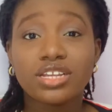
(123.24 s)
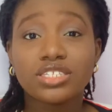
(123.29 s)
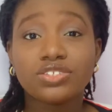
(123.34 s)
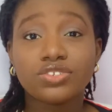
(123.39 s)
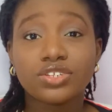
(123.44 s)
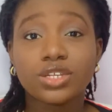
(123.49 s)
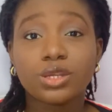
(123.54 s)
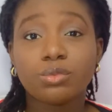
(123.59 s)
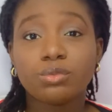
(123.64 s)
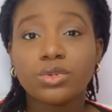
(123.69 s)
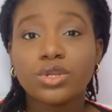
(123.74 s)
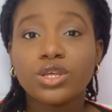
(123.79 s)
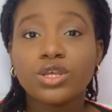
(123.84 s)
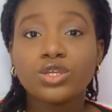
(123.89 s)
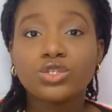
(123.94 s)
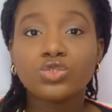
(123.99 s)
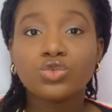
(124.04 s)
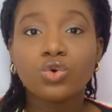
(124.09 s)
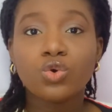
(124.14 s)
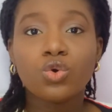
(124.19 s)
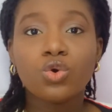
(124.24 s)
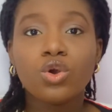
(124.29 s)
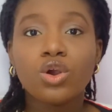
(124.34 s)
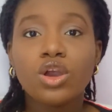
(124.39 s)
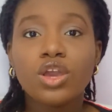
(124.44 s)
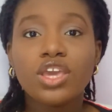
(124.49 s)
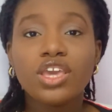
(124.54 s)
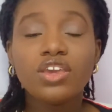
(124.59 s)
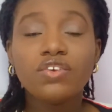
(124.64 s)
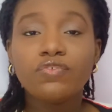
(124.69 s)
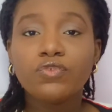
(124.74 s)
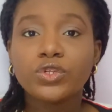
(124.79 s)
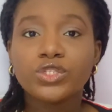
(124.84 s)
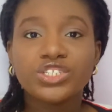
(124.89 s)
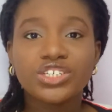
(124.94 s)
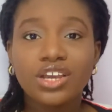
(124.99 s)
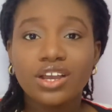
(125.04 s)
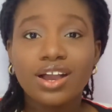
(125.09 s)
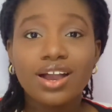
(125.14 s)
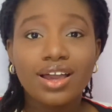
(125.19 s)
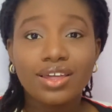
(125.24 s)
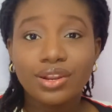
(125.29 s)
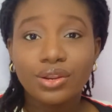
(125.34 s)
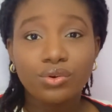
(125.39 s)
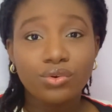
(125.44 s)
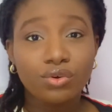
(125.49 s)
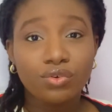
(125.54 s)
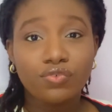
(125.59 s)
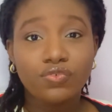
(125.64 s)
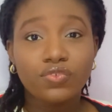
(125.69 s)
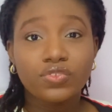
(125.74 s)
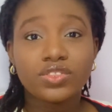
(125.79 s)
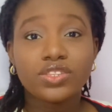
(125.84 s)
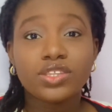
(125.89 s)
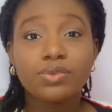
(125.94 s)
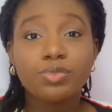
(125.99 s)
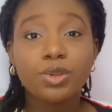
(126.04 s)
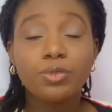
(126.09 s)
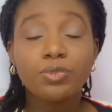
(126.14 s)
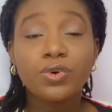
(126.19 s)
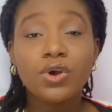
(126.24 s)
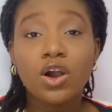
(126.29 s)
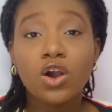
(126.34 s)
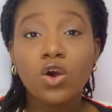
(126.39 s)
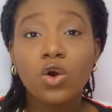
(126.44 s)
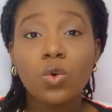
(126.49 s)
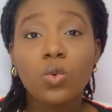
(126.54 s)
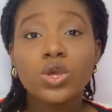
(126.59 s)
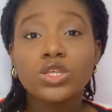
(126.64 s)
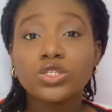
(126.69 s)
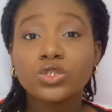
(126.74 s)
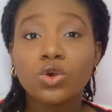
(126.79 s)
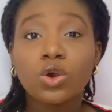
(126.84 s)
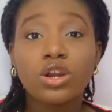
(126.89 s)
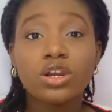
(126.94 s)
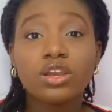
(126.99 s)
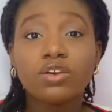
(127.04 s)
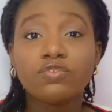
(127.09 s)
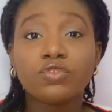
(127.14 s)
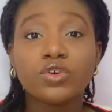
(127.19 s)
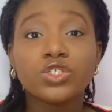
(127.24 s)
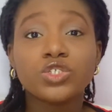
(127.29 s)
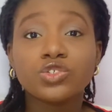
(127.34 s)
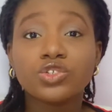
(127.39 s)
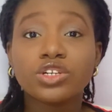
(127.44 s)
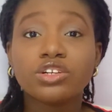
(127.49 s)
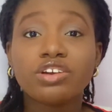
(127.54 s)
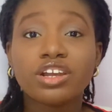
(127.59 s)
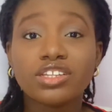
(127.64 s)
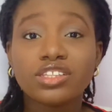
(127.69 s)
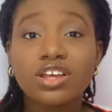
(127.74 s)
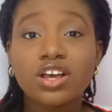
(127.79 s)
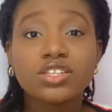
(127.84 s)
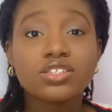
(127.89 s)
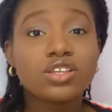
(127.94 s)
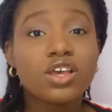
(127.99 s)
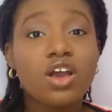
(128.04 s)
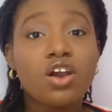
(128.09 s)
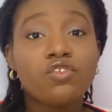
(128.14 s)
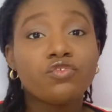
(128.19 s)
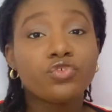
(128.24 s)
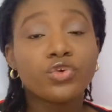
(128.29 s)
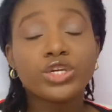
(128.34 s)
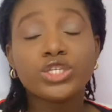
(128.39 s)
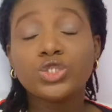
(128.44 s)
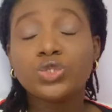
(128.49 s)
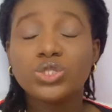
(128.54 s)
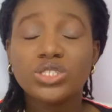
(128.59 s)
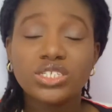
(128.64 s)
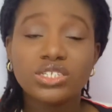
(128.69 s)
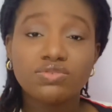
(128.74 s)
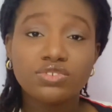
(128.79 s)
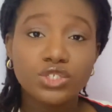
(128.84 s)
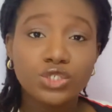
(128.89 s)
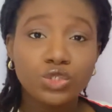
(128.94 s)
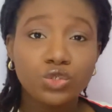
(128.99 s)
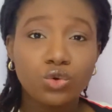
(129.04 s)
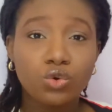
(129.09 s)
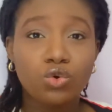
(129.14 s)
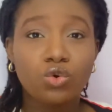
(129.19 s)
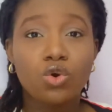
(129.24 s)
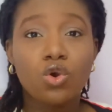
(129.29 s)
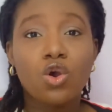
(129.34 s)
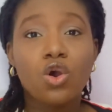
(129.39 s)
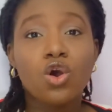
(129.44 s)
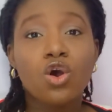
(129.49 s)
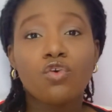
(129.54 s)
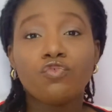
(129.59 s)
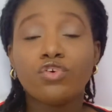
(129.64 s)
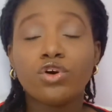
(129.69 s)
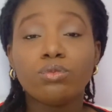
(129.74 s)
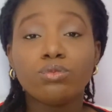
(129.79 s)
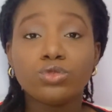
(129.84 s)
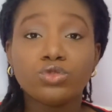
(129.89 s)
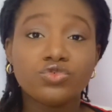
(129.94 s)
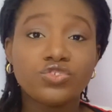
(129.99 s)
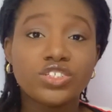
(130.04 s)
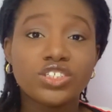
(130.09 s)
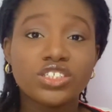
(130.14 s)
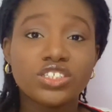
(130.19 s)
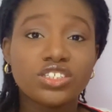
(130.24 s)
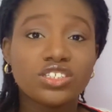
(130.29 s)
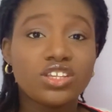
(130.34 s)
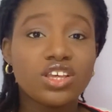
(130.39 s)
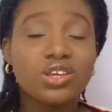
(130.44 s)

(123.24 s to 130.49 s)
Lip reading: for them. So if you check hard enough, people are always calling for screenwriters for a new TV show or for movies.